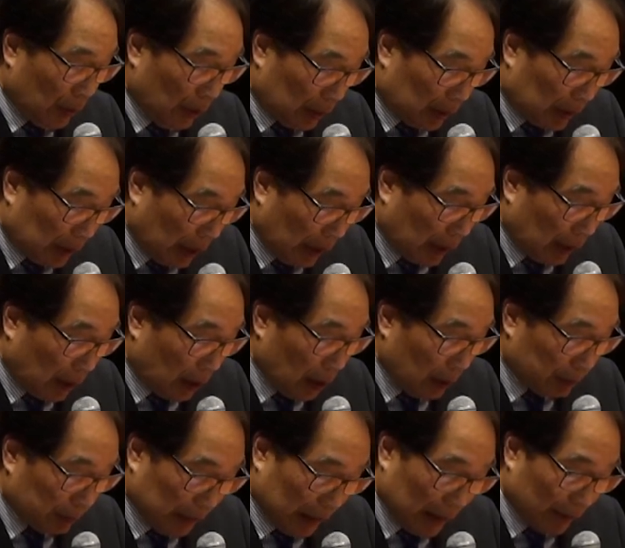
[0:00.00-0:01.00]
could take
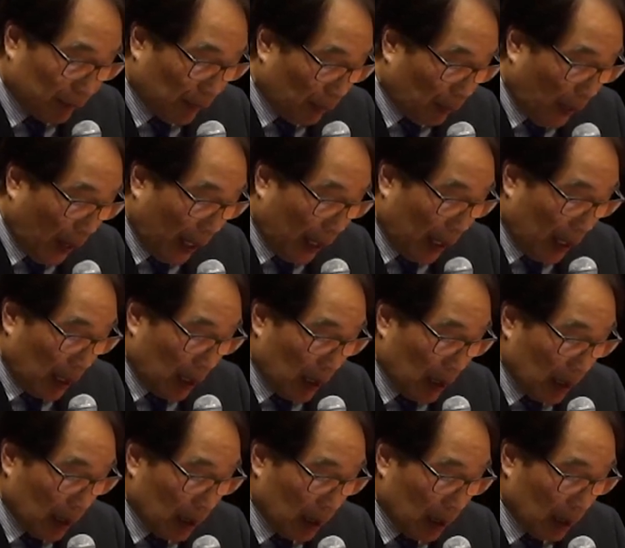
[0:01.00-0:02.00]
her breath away,
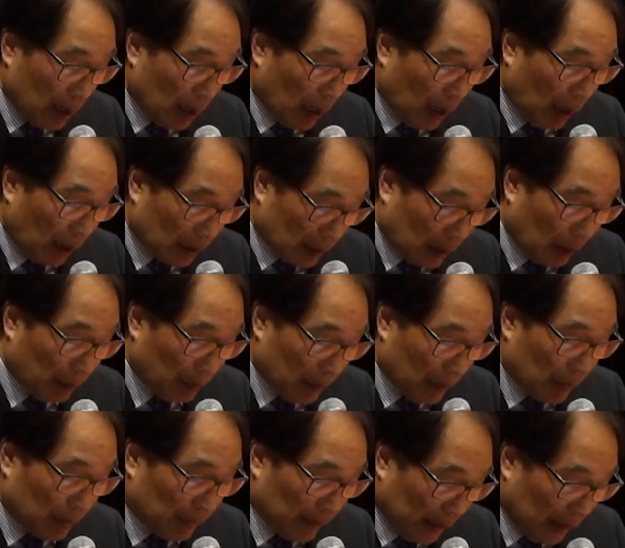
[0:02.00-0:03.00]
a
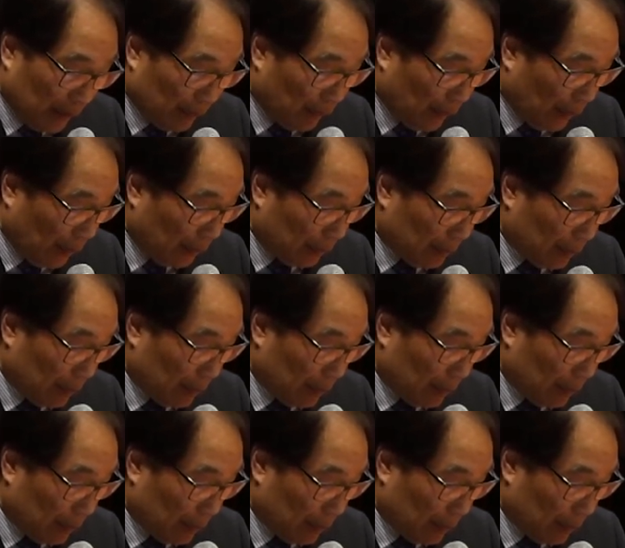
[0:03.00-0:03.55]
summer river.